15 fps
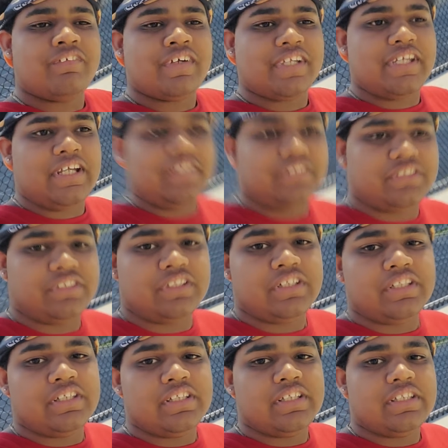I can
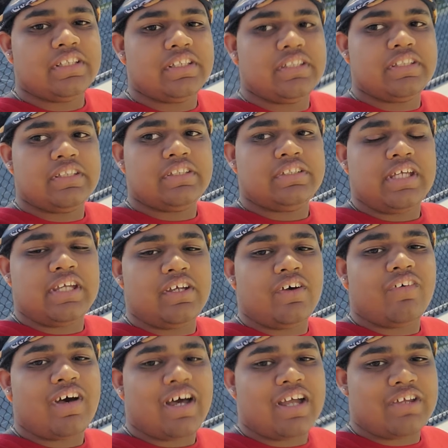stay
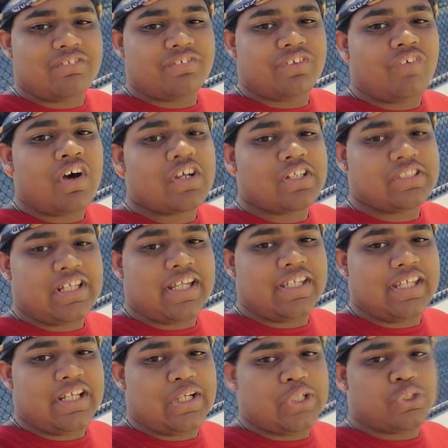alive the longest I
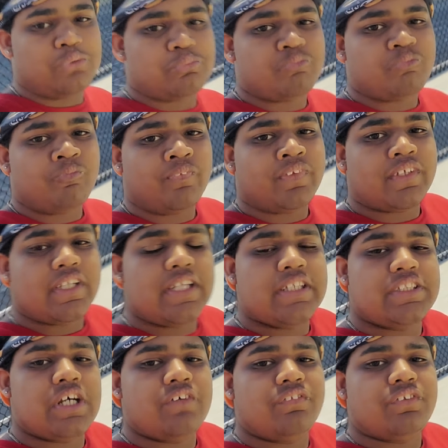can and
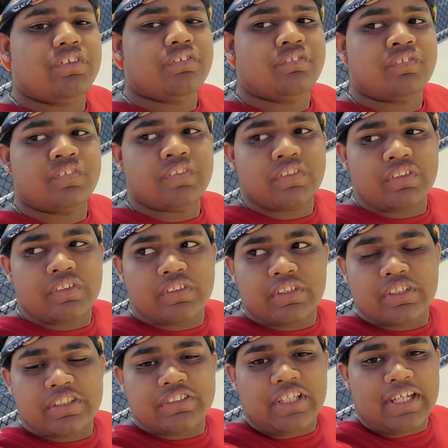stuff,
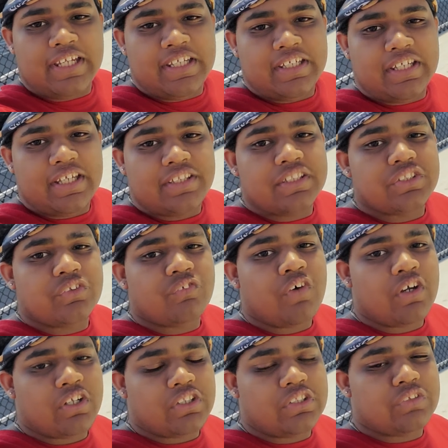stay in this
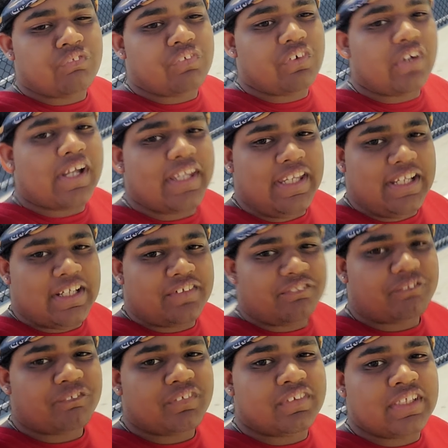longest world I can,
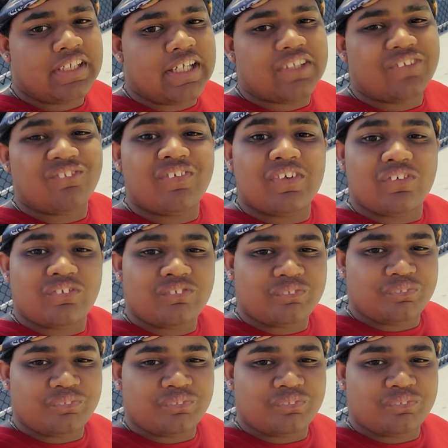then I will